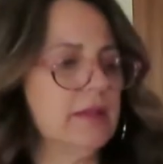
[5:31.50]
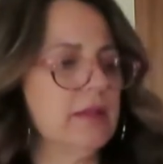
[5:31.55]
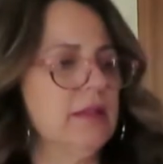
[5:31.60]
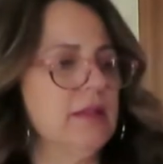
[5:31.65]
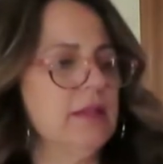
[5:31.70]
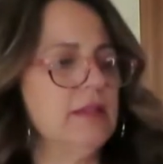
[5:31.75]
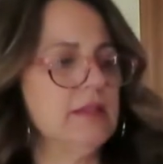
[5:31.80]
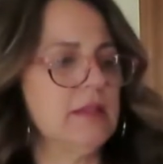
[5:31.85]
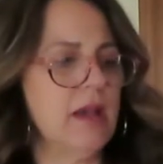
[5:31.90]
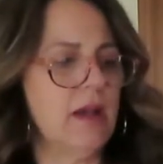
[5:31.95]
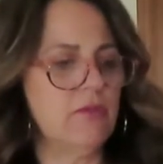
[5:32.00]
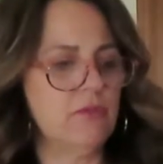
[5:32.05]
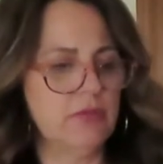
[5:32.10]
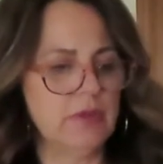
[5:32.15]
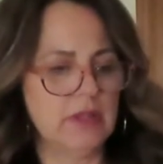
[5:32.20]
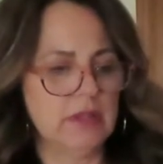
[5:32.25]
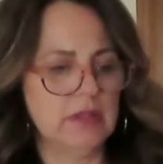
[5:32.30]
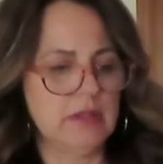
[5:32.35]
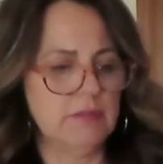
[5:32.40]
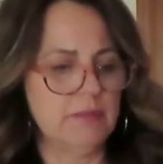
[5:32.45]
these are
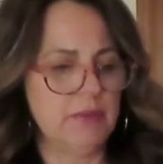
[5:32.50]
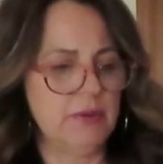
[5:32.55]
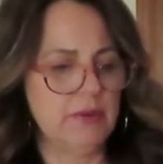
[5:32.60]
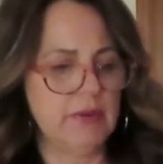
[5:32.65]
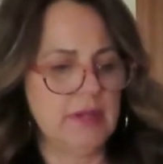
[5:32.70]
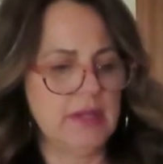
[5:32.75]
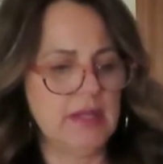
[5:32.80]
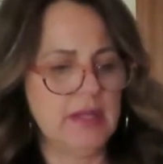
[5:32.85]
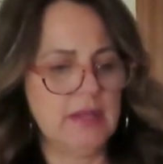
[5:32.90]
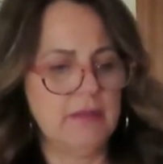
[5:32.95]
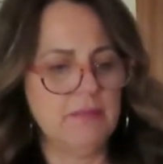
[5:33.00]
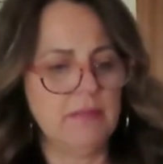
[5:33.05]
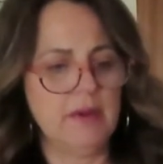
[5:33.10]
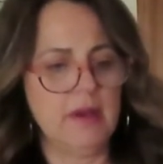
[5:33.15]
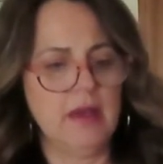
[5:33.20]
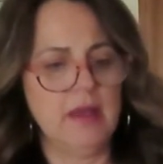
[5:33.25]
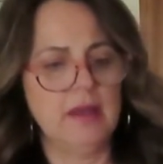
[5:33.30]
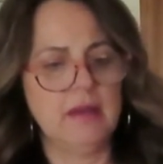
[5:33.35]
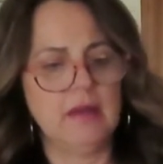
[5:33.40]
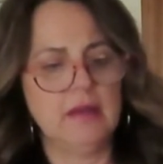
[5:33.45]
really pretty,
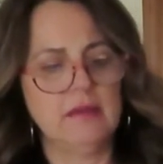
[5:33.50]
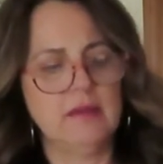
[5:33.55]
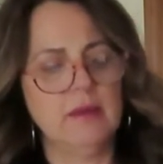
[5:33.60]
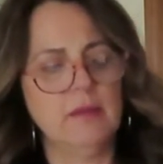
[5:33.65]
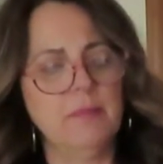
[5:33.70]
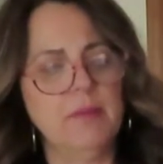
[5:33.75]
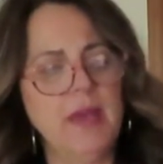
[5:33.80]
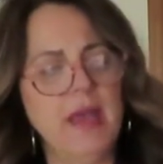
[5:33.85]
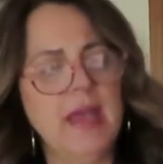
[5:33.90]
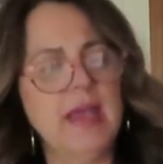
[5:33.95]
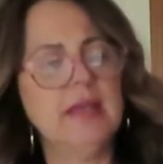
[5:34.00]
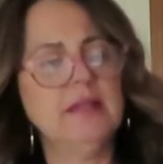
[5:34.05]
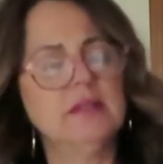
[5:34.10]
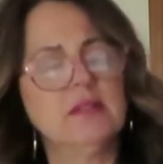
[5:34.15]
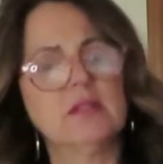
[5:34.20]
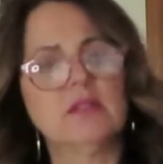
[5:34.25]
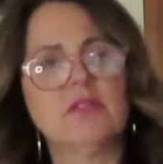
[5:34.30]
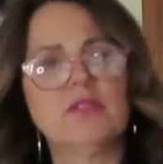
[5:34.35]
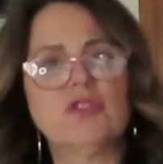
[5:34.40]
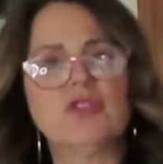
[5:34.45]
but the paint
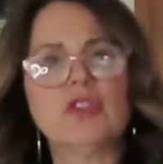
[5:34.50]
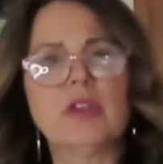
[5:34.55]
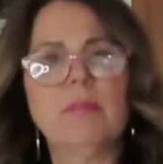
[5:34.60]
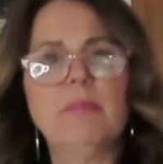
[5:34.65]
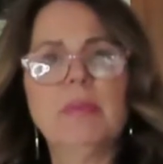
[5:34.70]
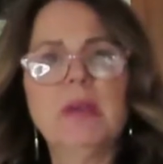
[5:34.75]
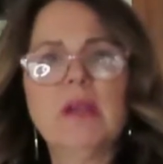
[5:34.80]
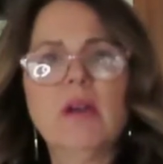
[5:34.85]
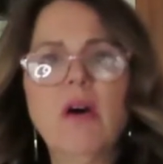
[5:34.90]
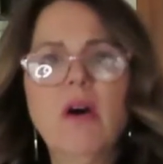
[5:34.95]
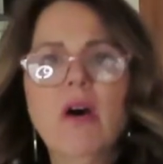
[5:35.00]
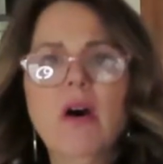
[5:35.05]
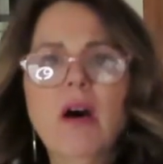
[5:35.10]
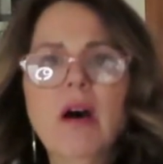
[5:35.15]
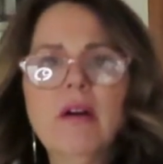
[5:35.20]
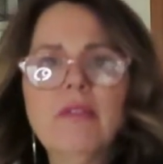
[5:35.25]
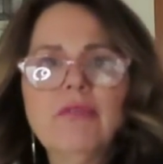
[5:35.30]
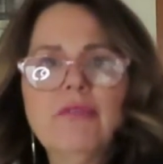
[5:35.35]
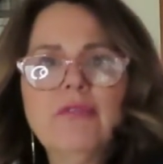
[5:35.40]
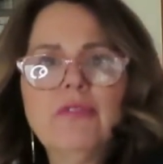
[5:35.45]
is chipping
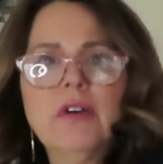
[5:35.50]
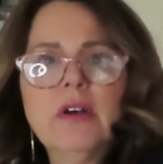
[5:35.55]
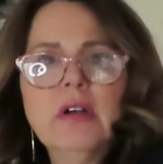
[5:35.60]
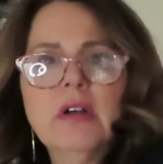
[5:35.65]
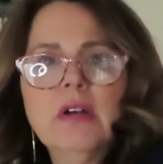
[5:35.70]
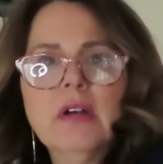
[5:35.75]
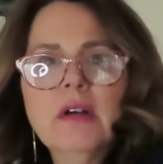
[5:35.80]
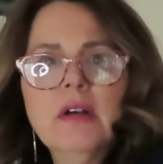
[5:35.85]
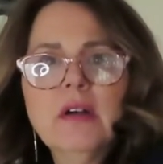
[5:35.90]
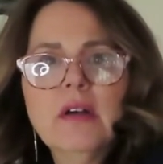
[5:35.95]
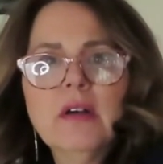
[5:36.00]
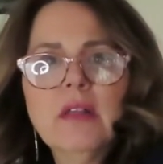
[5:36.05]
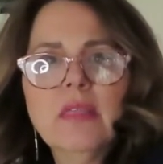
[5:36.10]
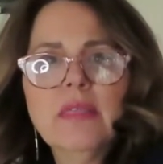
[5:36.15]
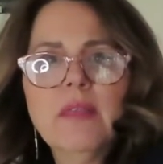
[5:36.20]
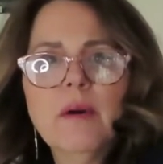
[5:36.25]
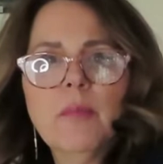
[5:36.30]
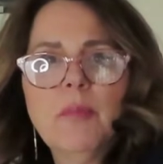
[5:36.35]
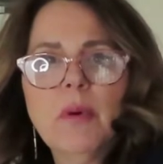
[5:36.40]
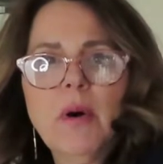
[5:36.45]
off
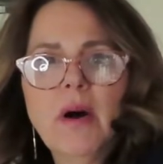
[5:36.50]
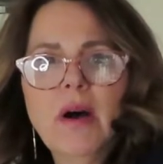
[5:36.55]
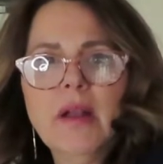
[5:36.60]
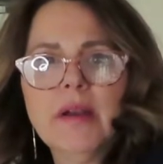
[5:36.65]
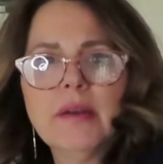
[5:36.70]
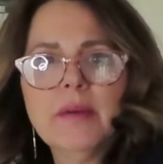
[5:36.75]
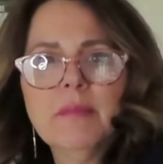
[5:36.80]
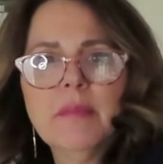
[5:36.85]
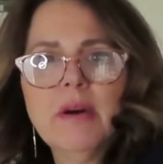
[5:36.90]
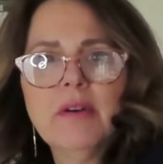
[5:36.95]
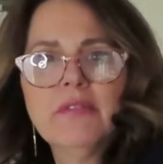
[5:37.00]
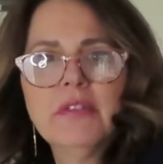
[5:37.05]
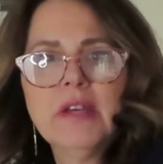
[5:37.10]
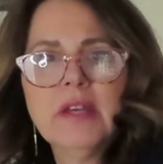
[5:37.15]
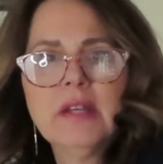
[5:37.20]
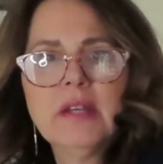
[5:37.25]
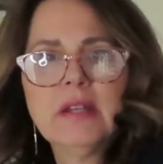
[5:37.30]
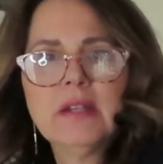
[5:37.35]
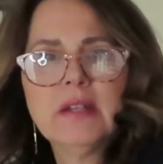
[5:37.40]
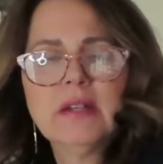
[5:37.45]
the bottom of
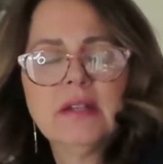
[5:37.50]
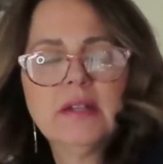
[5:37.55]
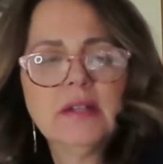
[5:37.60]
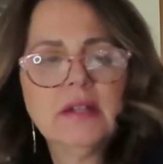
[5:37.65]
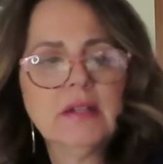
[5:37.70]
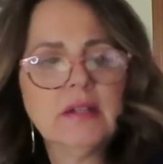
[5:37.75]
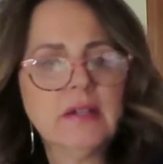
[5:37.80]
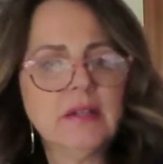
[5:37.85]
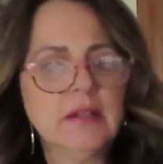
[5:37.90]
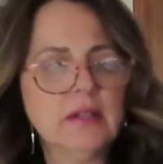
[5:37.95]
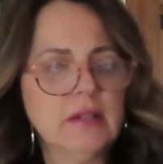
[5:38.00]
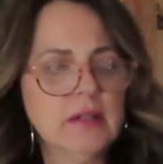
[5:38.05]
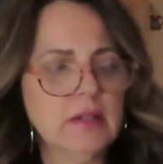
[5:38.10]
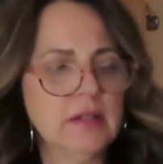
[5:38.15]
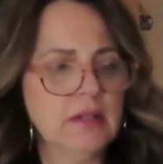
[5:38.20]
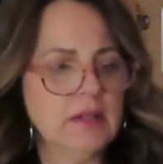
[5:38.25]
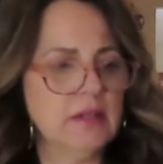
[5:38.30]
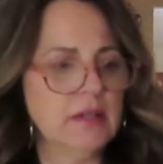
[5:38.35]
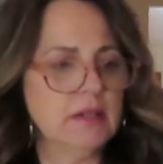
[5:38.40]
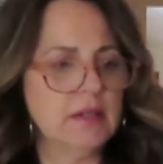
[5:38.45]
it,
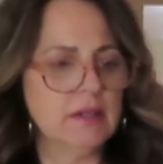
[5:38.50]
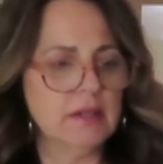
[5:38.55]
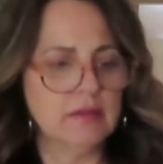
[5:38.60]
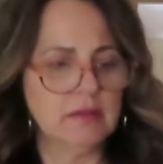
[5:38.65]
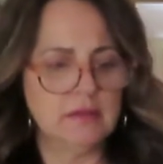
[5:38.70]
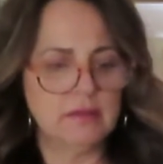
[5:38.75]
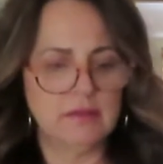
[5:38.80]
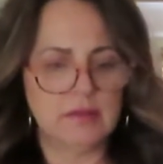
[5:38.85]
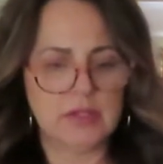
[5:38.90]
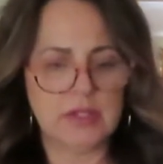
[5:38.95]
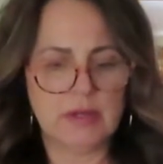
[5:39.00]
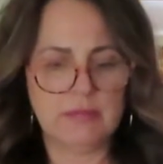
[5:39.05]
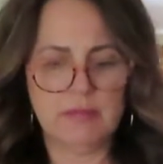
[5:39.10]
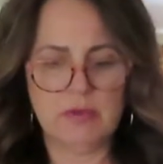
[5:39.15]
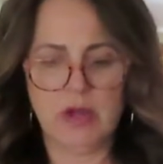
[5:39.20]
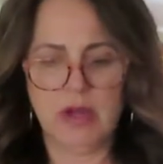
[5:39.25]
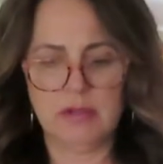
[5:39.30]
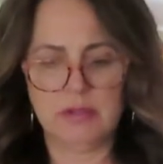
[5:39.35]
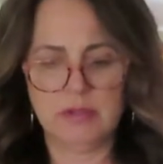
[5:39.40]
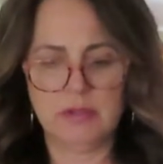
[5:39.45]
which I'm
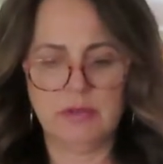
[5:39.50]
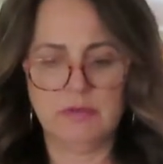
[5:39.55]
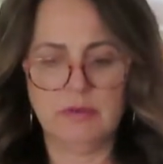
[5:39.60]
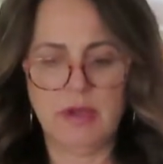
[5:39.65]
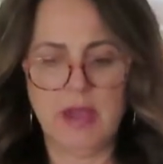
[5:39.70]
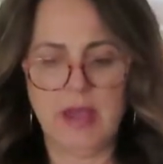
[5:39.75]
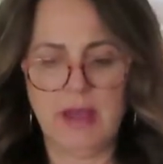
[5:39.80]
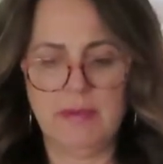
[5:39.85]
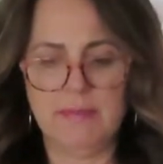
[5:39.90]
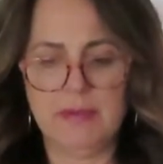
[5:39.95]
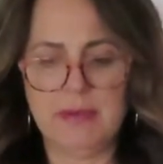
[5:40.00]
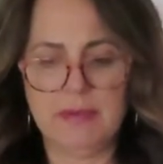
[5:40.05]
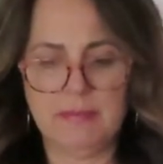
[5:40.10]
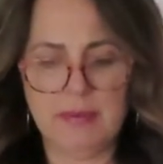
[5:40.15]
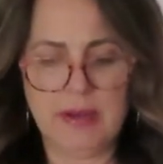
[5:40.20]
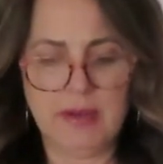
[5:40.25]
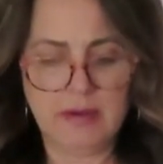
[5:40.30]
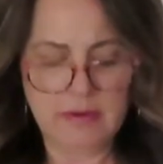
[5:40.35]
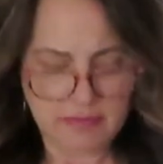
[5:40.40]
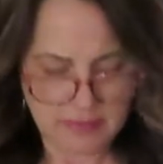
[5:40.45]
not too happy
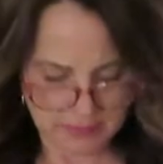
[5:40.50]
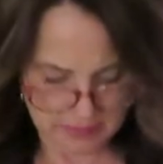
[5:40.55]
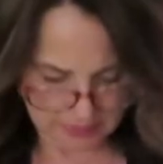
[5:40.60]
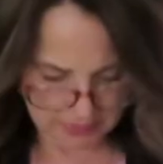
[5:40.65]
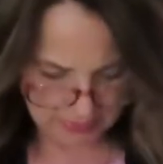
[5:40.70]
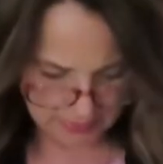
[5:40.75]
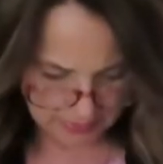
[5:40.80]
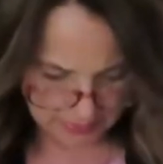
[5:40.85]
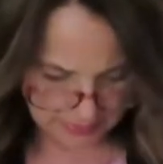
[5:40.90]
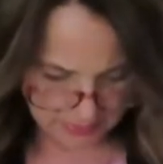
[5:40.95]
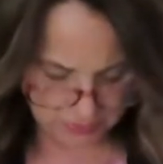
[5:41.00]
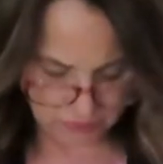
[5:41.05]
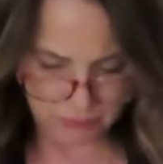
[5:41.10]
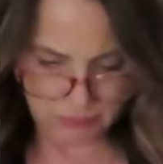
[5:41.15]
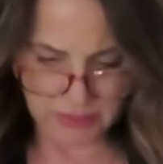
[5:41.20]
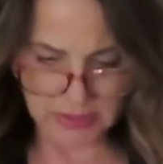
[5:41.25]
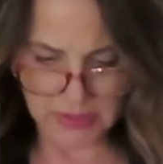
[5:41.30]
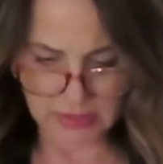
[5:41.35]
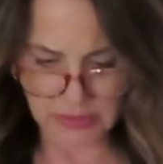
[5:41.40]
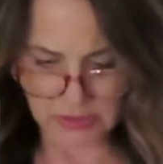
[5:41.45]
about. It's
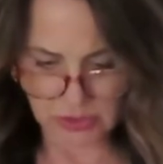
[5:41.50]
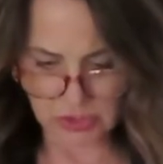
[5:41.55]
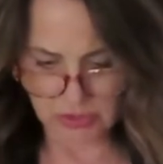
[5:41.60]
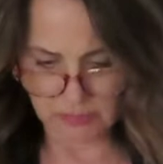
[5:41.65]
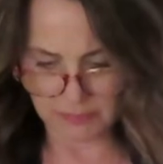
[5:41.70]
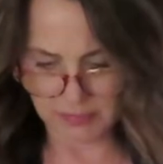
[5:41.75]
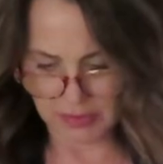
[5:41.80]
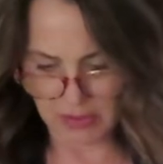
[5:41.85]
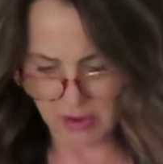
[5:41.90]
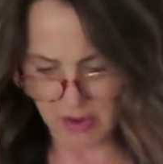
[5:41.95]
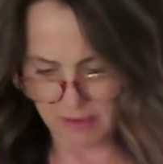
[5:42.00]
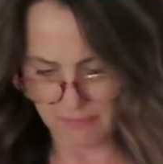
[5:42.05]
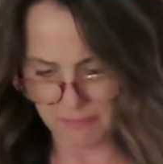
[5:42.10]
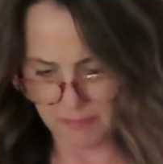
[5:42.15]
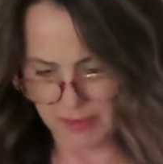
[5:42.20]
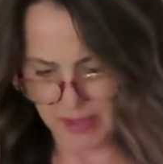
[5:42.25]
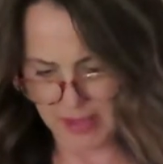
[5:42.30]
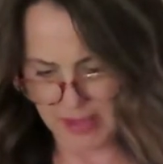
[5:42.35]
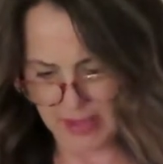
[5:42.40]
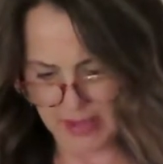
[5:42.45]
really chipping off
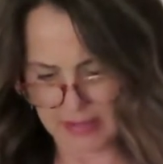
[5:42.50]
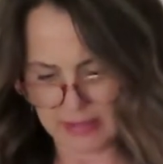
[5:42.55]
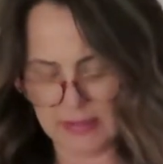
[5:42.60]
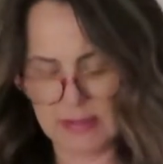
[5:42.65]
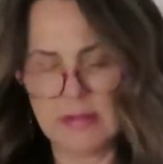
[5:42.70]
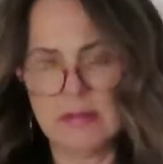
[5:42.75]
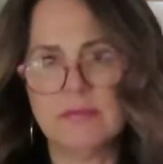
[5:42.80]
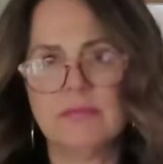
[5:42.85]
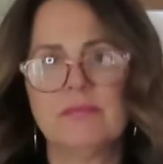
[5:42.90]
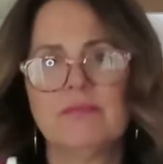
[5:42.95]
bad.